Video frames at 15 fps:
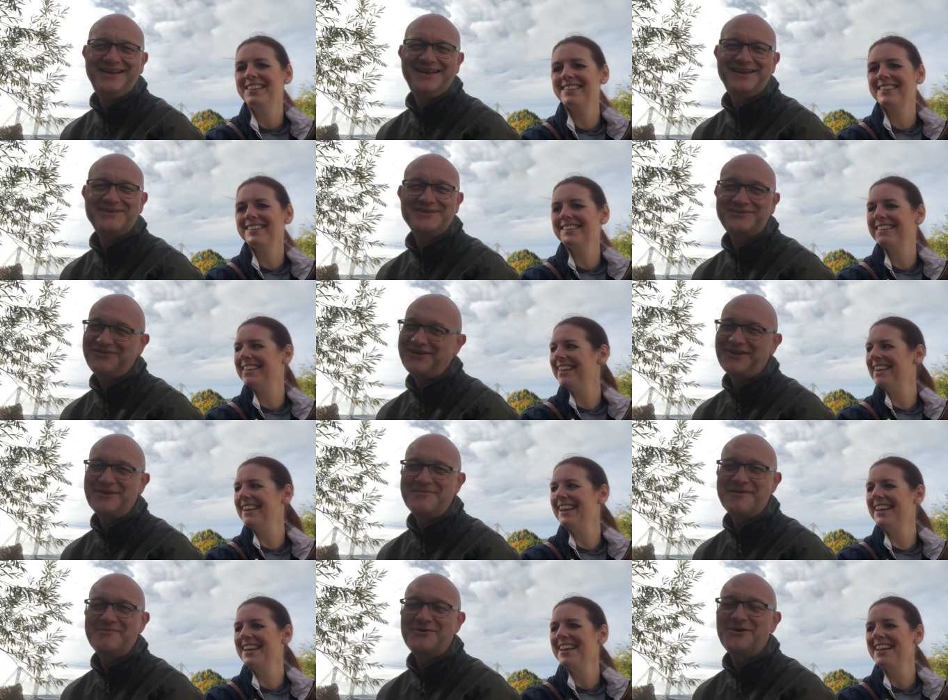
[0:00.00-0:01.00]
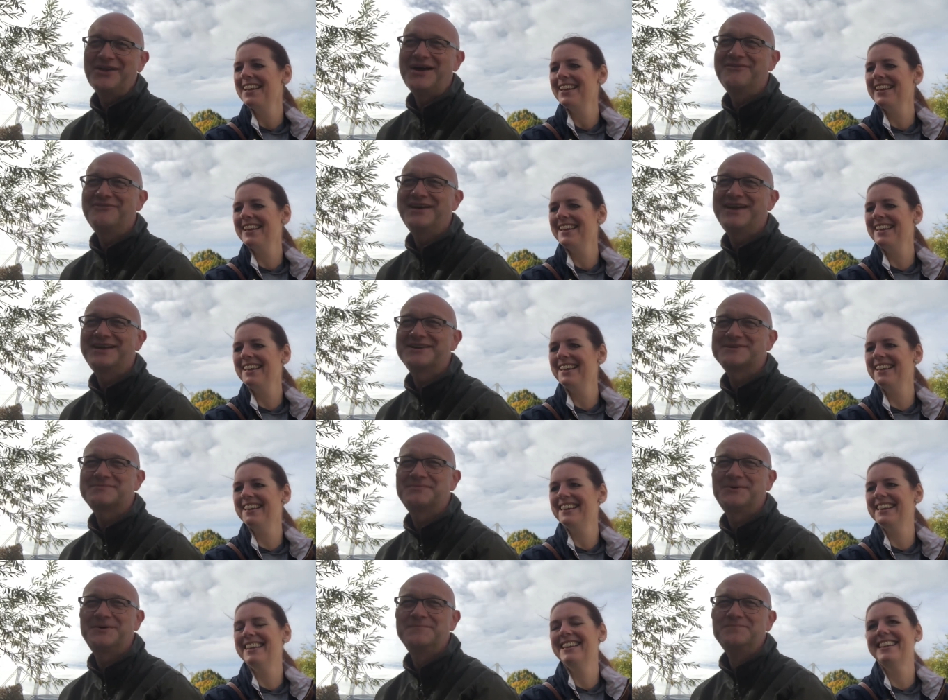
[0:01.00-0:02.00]
Speaker 1: it felt a bit more like Vegas,
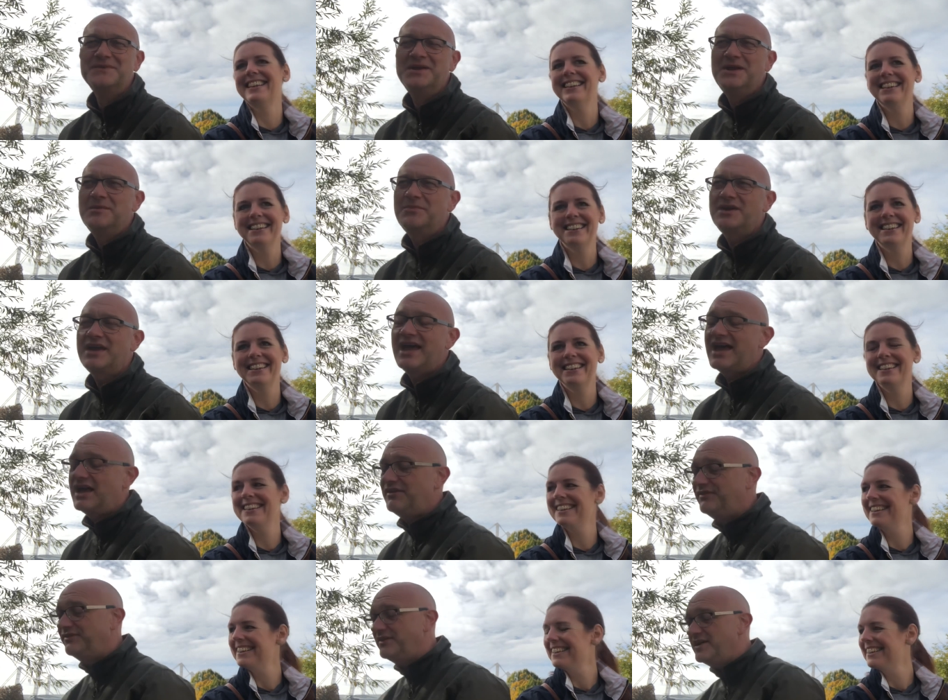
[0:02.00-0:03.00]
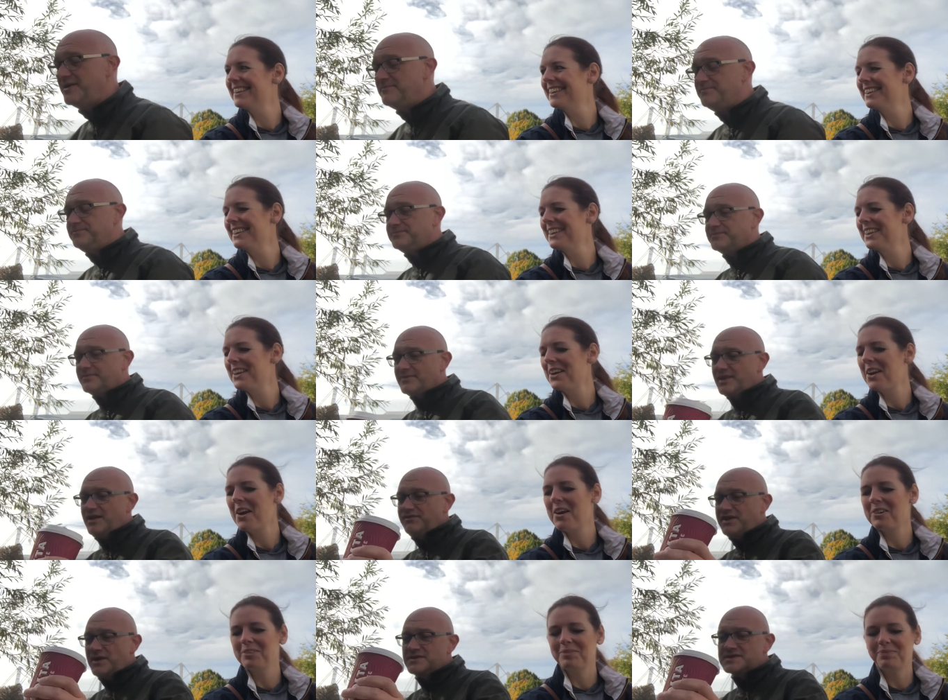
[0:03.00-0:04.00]
but but yeah, if um,
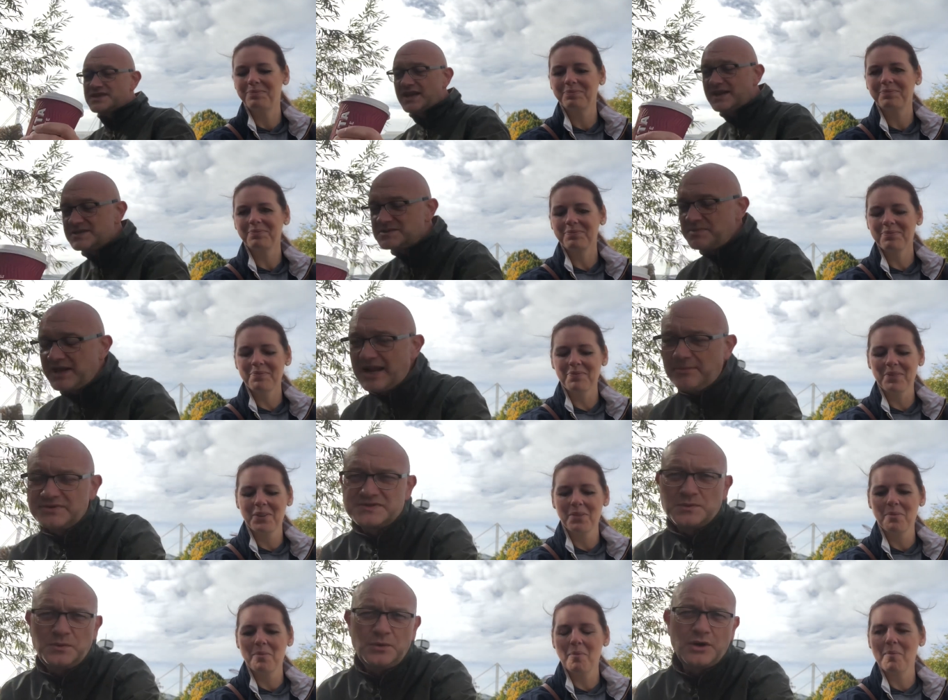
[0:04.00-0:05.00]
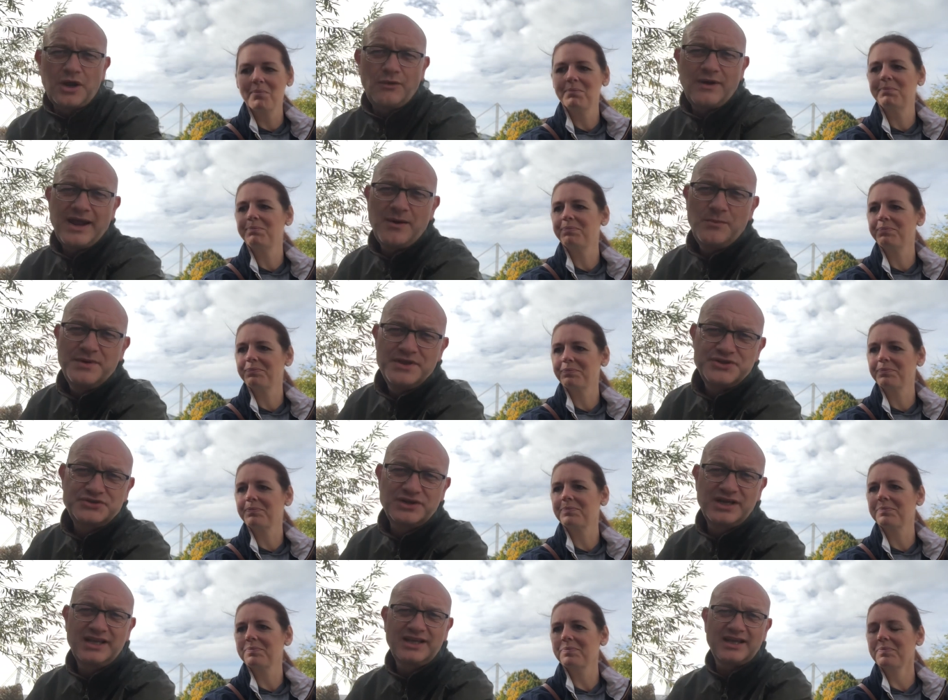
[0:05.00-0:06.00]
if those things, being able to walk around with a
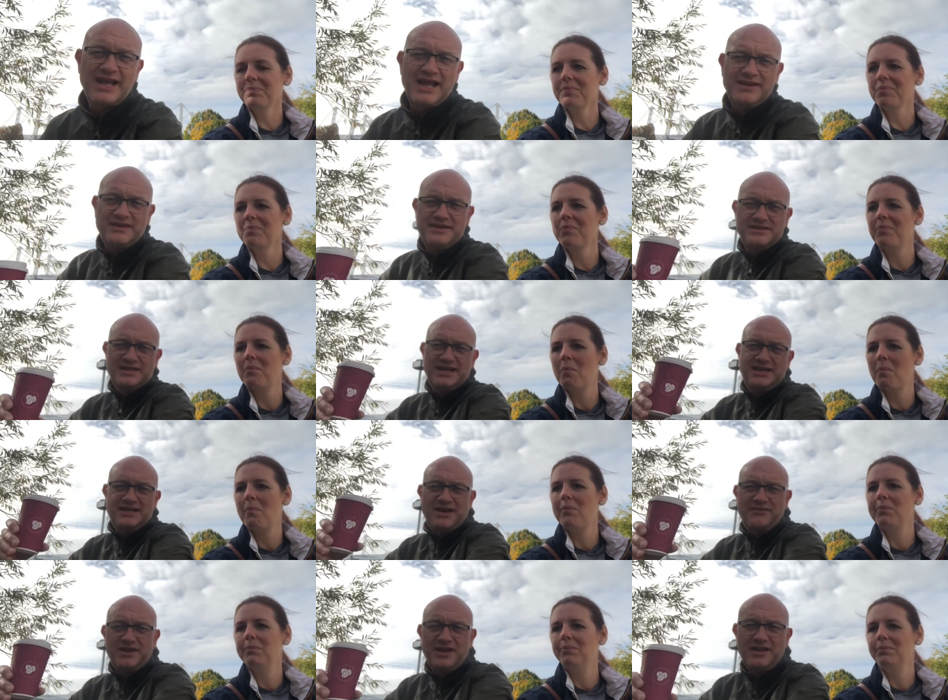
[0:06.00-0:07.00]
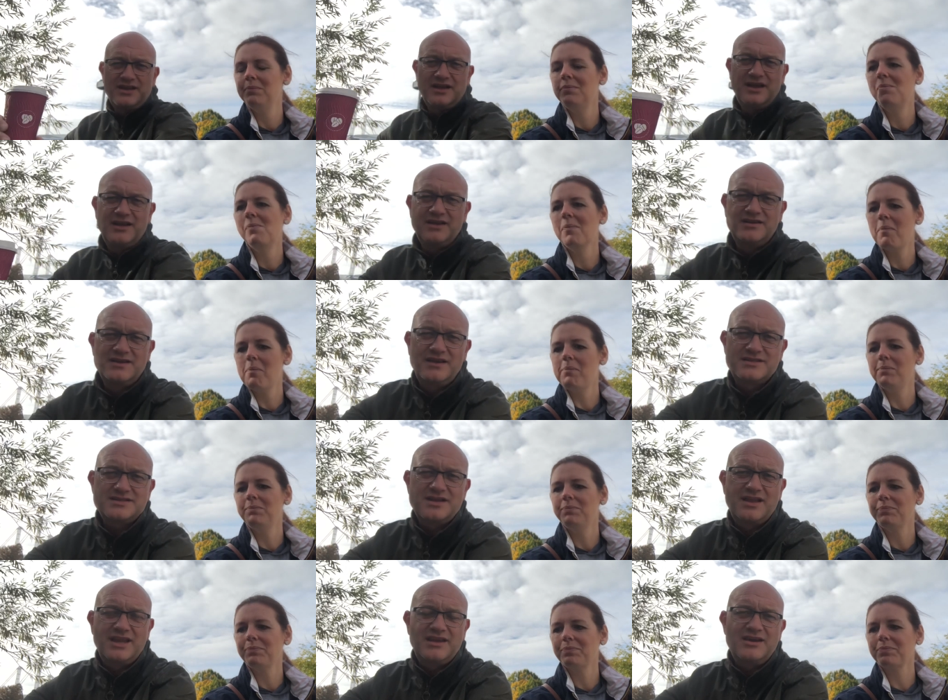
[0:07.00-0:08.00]
drink and indeed having a, a
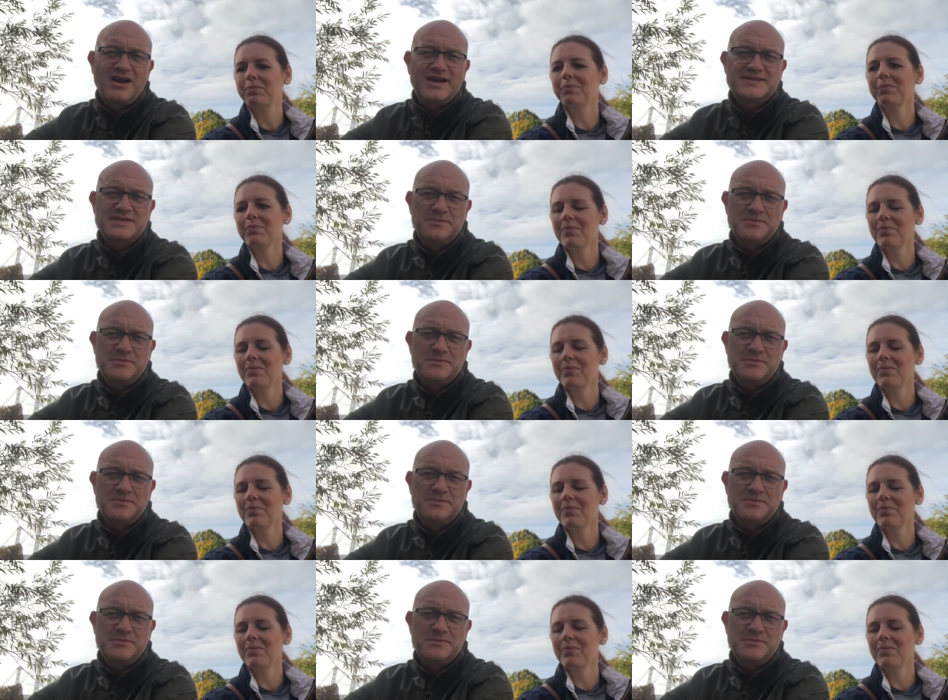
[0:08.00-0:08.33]
slightly nicer,